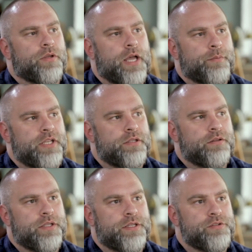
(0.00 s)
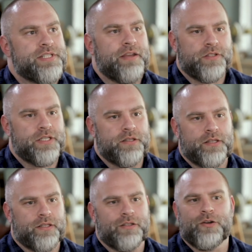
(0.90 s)
I mean, there's definitely,
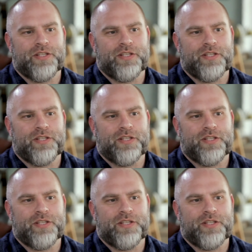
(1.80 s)
like, you know,